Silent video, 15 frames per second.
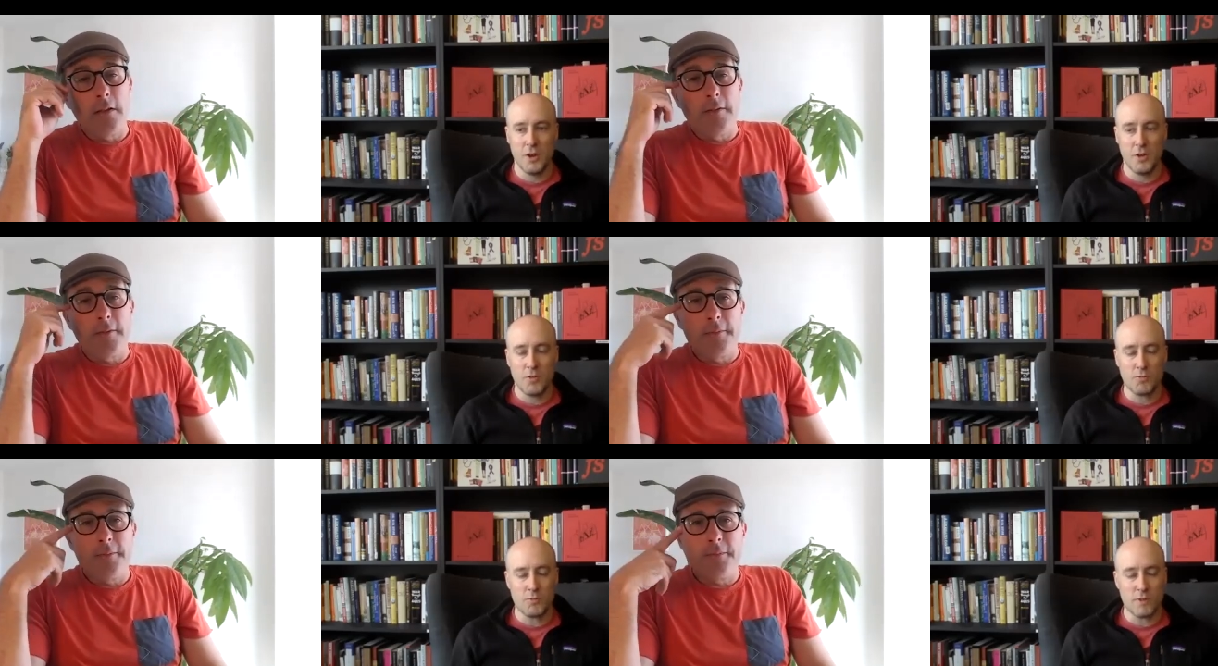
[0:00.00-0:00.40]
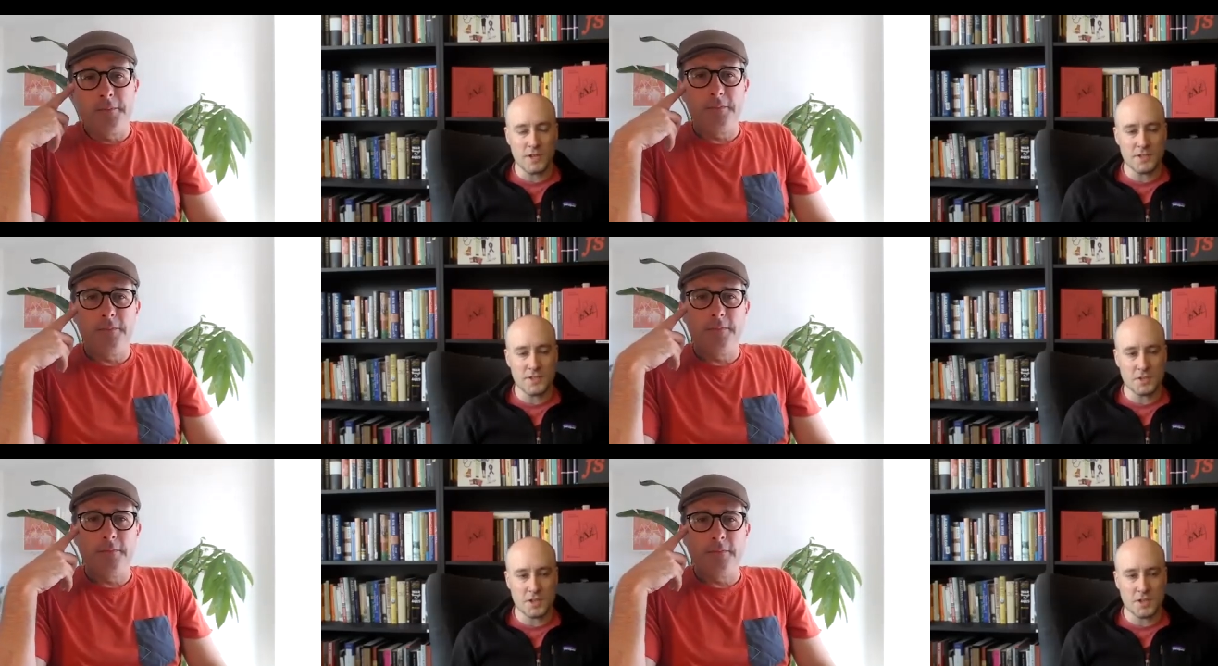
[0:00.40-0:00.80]

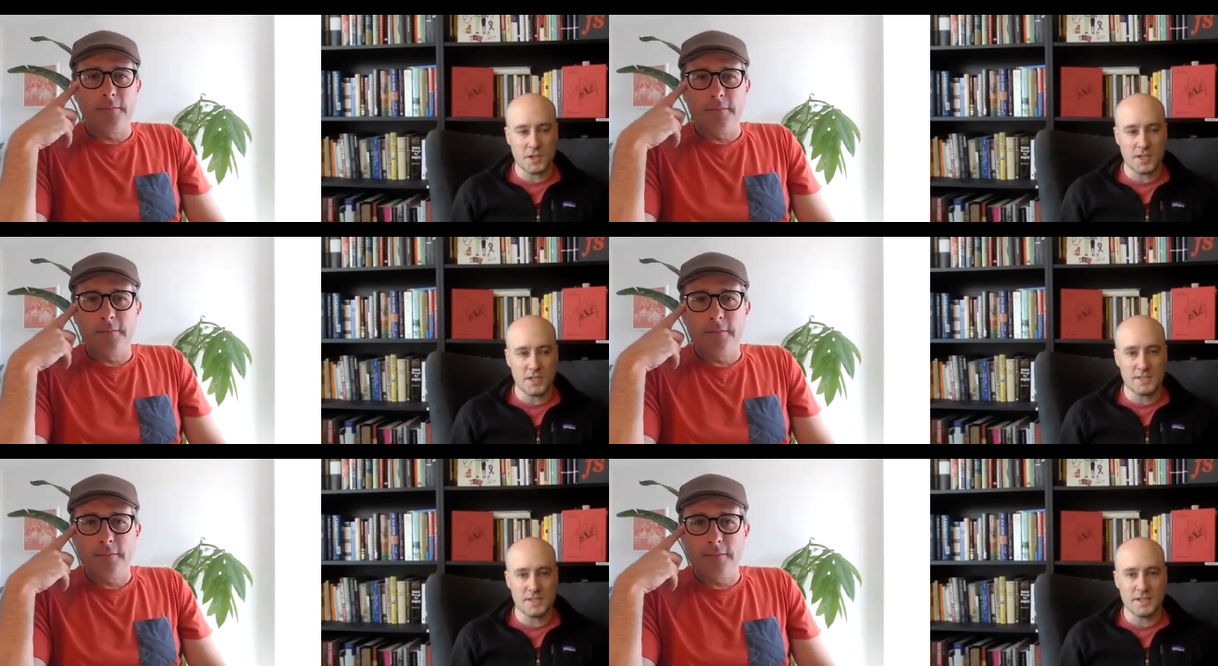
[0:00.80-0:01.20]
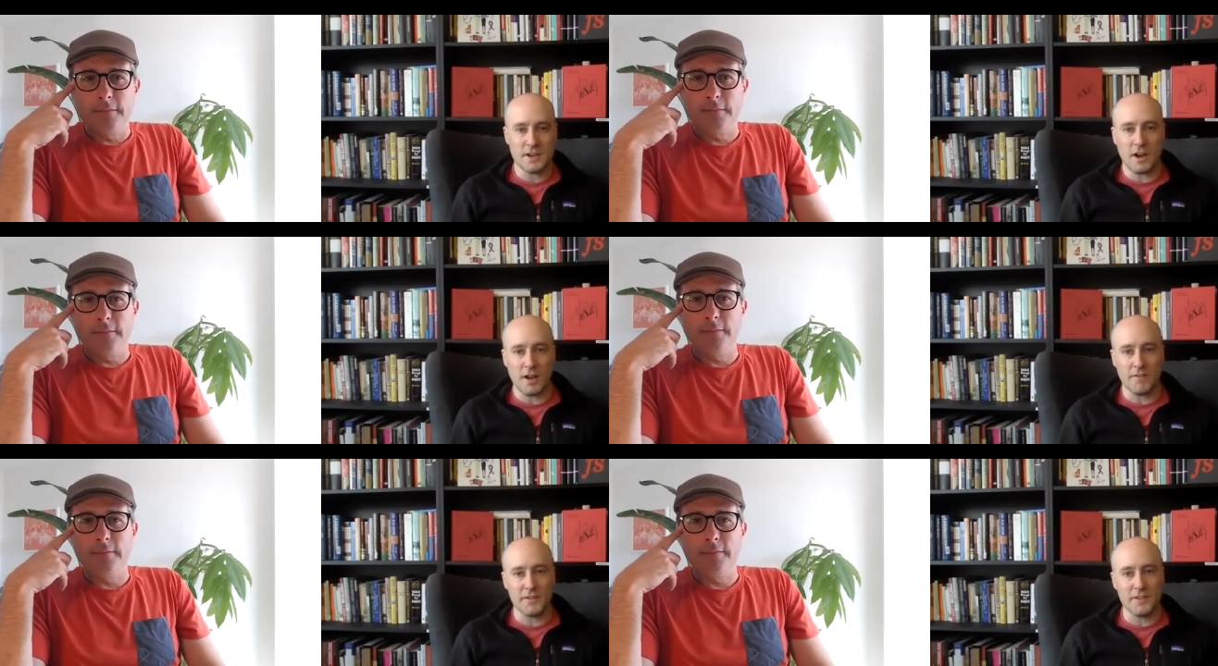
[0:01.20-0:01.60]
Speaker 1: restaurants and
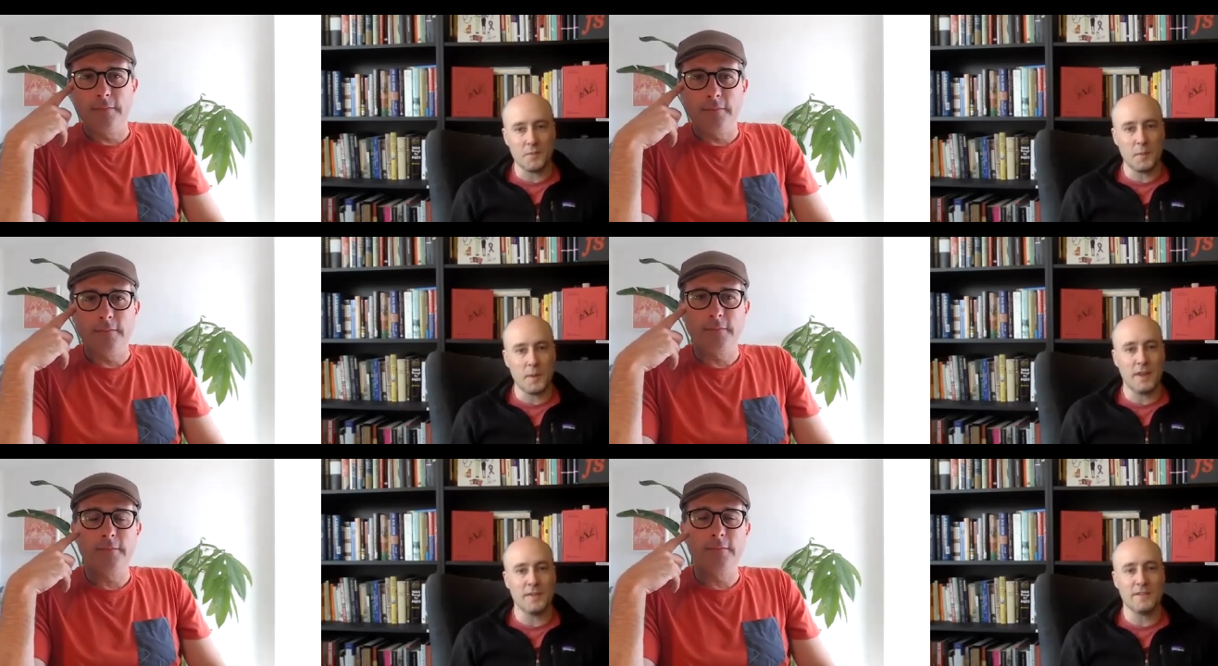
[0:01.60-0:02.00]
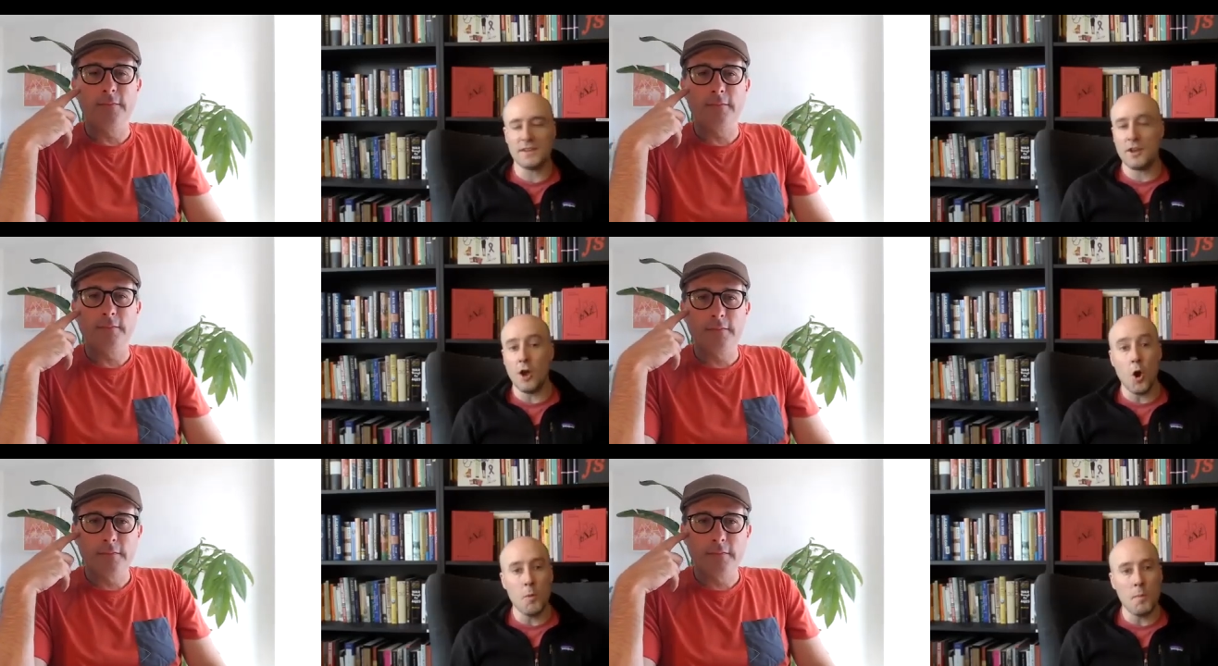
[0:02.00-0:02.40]
office space and
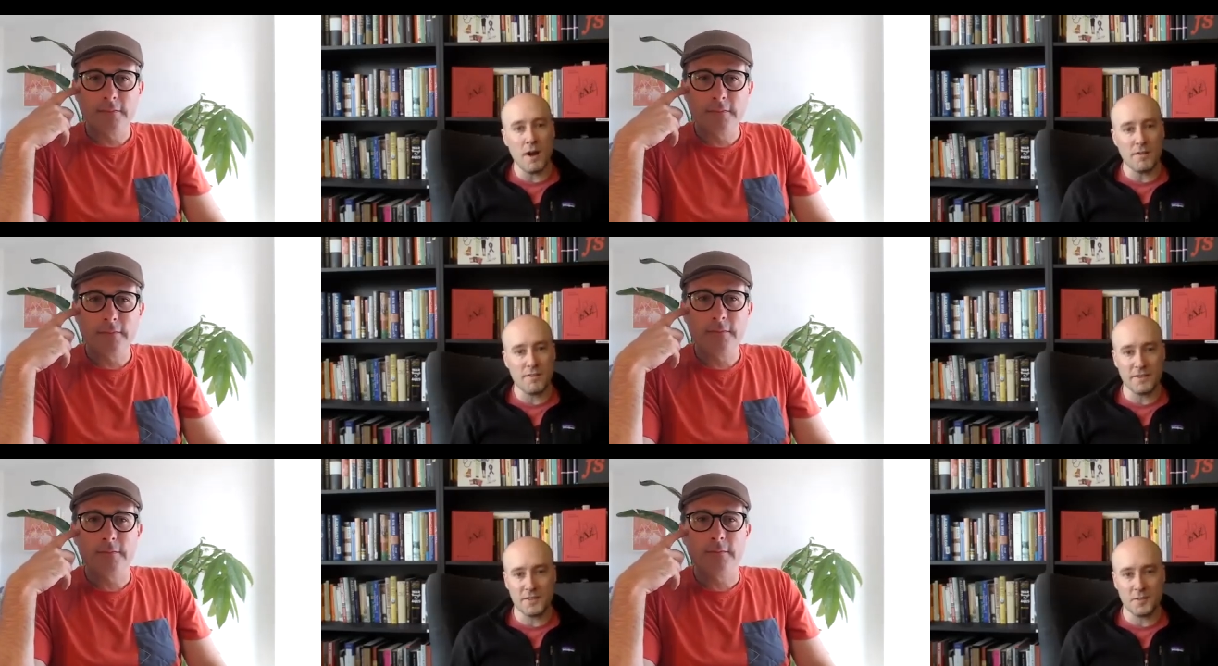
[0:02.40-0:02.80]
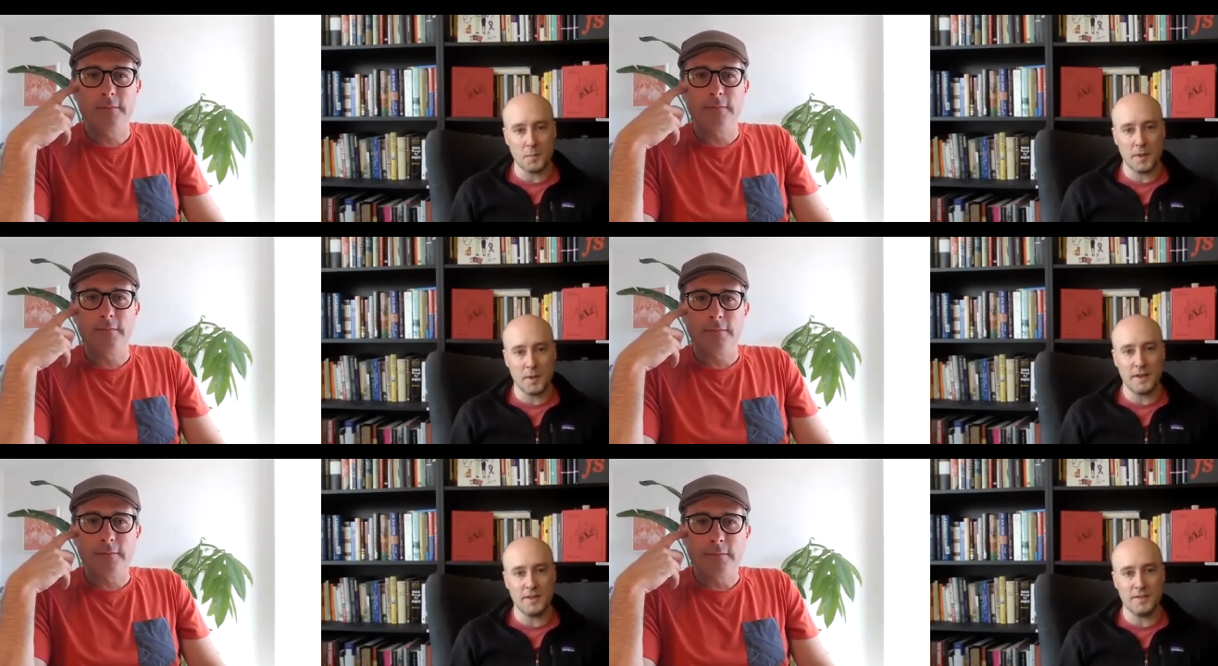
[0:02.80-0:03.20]
home office
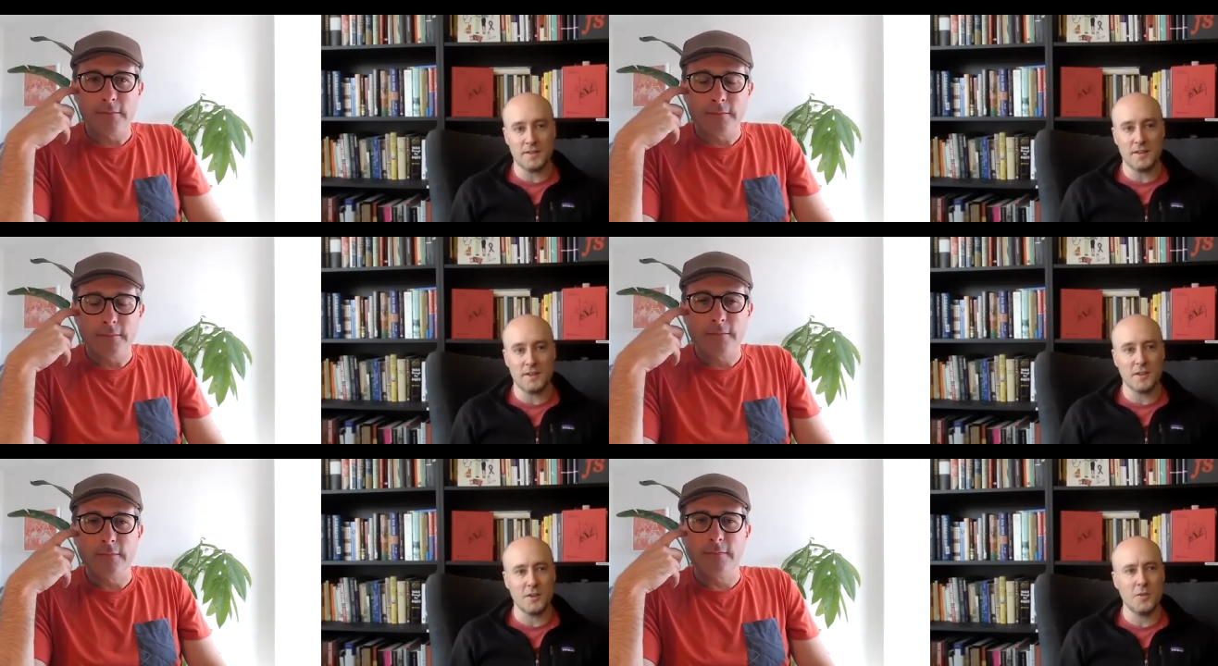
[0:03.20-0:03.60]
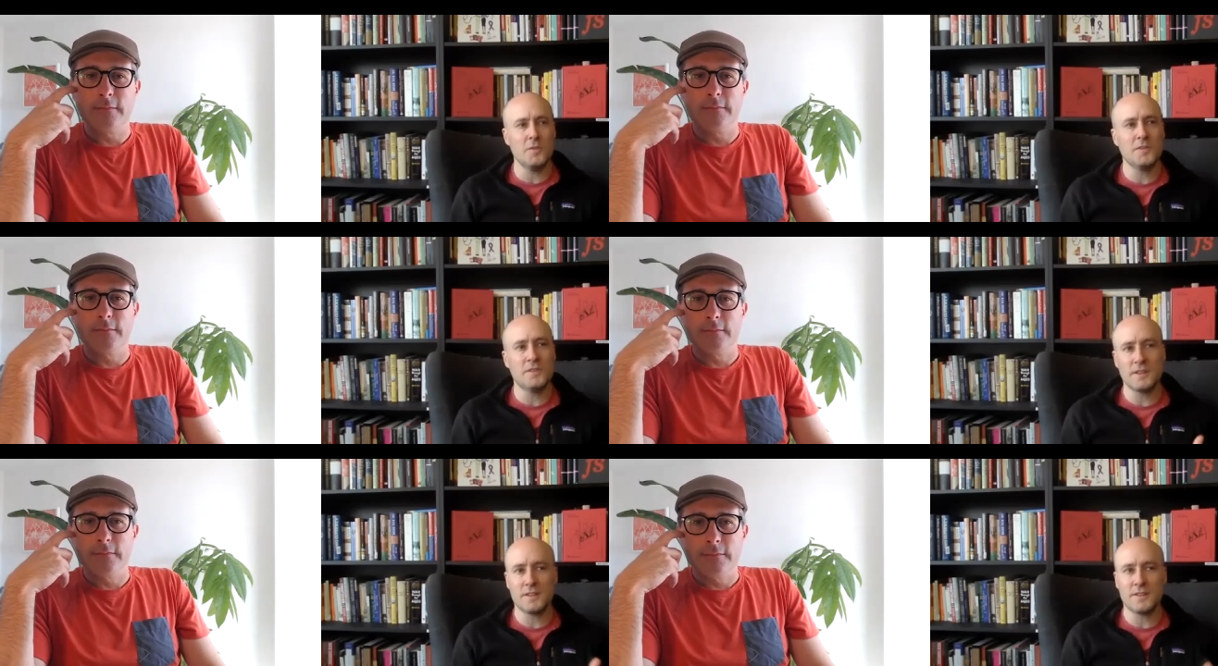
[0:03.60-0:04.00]
space and
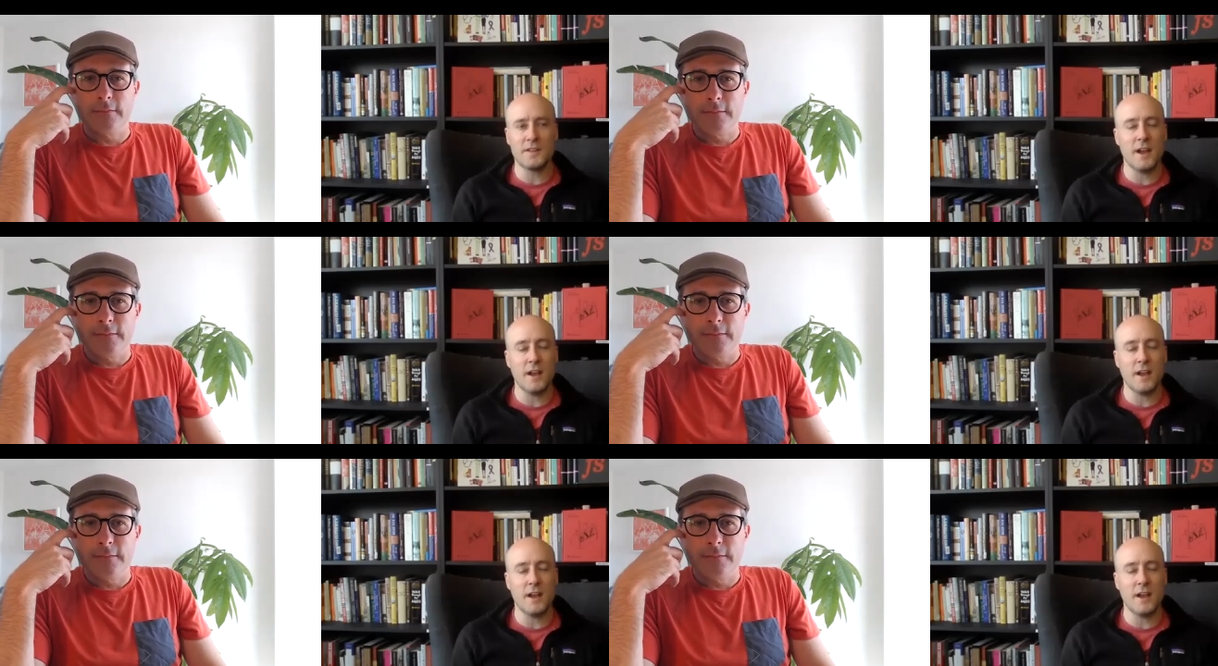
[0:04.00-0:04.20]
acoustics and how